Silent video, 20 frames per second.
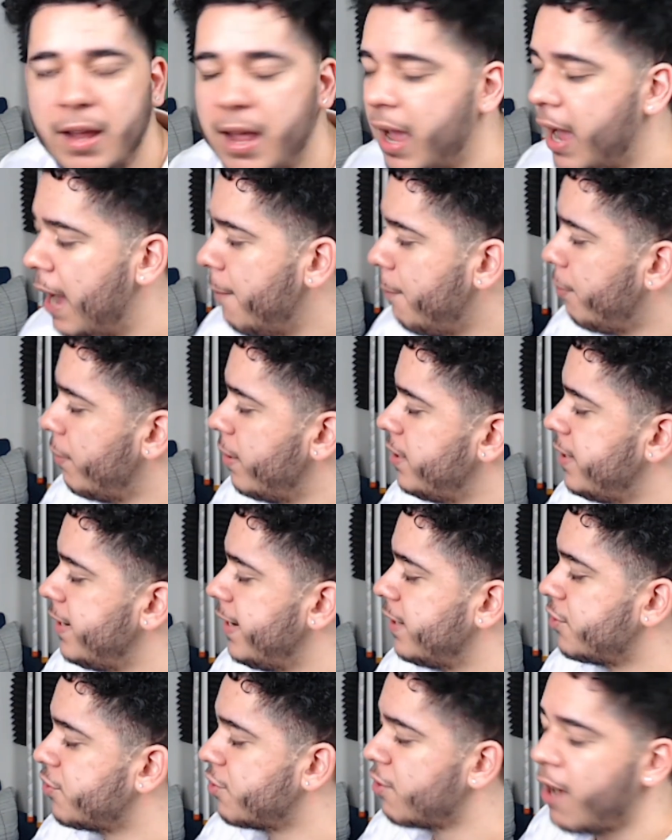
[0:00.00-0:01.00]
I'm
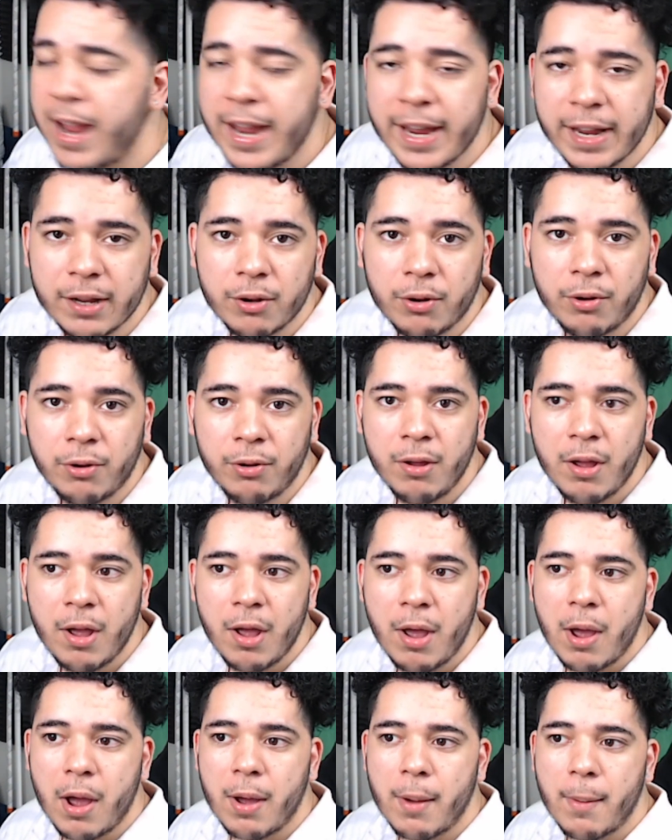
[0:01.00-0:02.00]
pressing triangle,
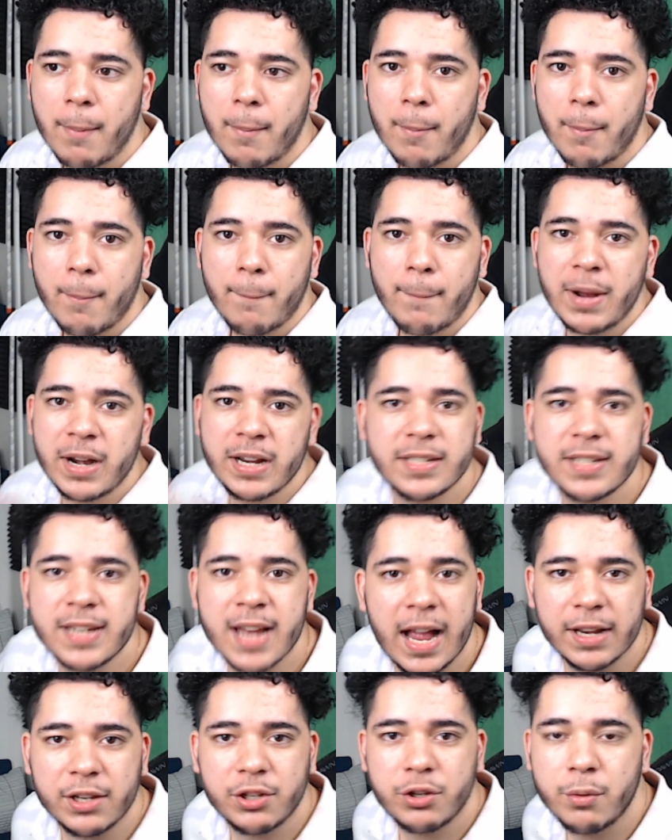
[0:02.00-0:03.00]
but it's
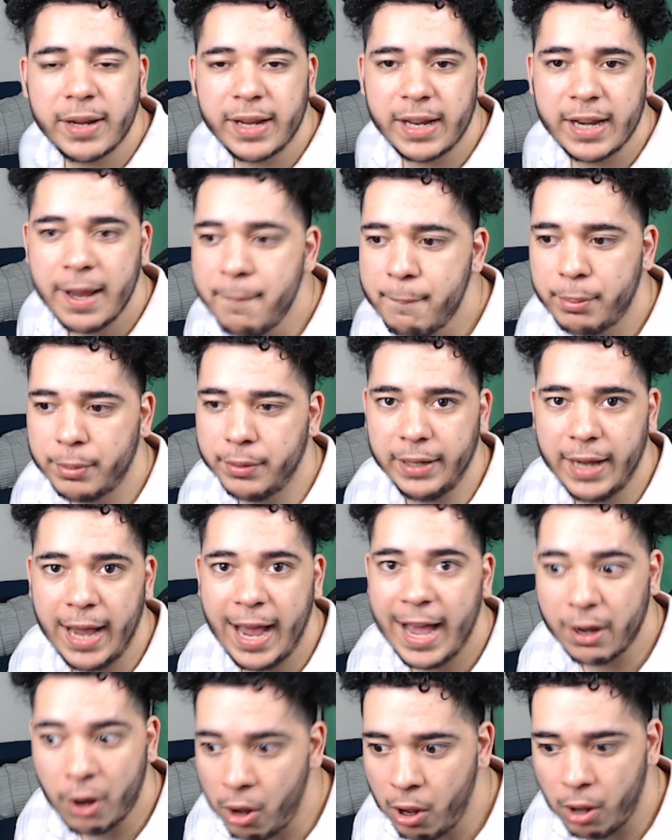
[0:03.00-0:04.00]
not doing an input
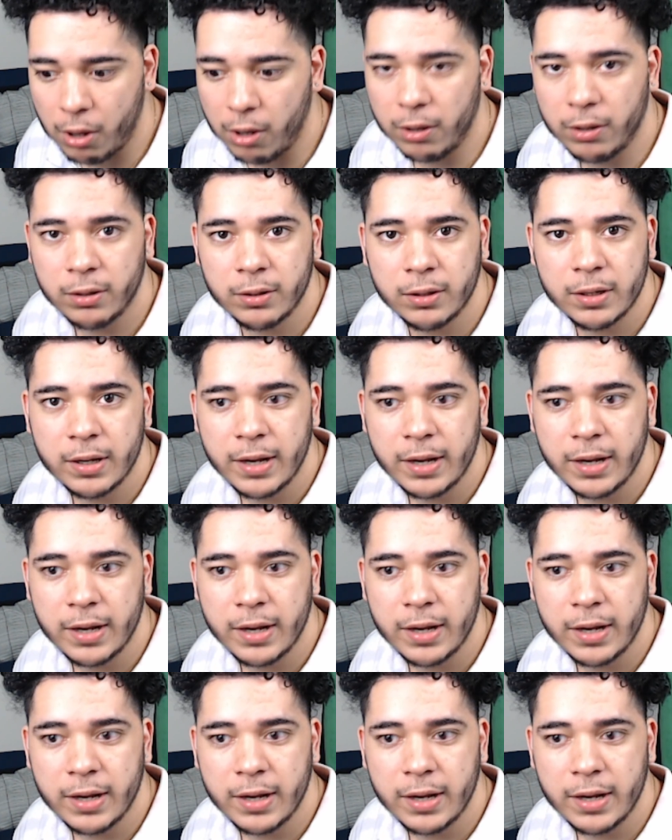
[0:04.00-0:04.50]
at all.